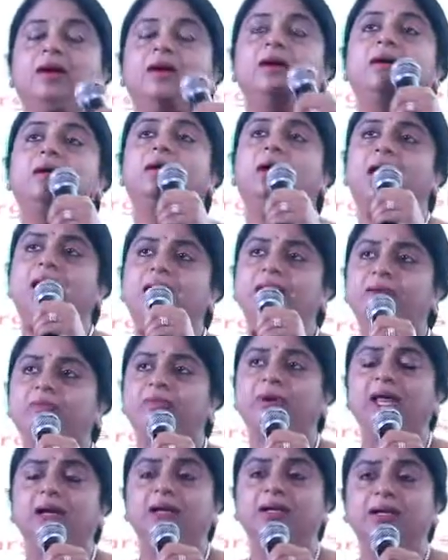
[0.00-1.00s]
Uh, I
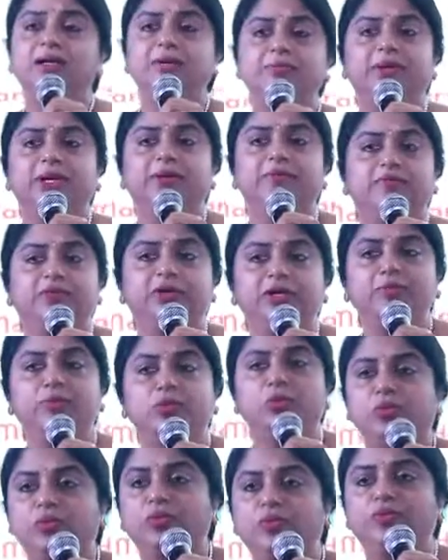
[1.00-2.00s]
welcome every
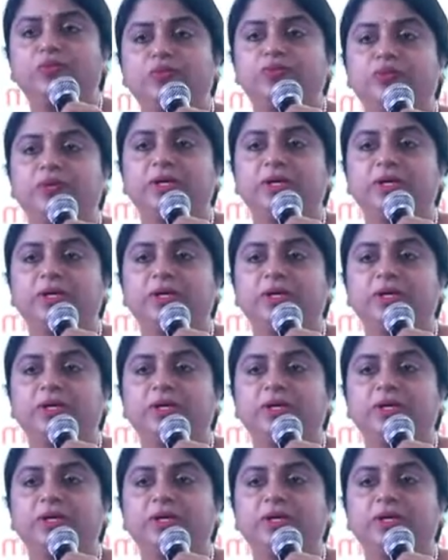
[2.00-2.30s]
move,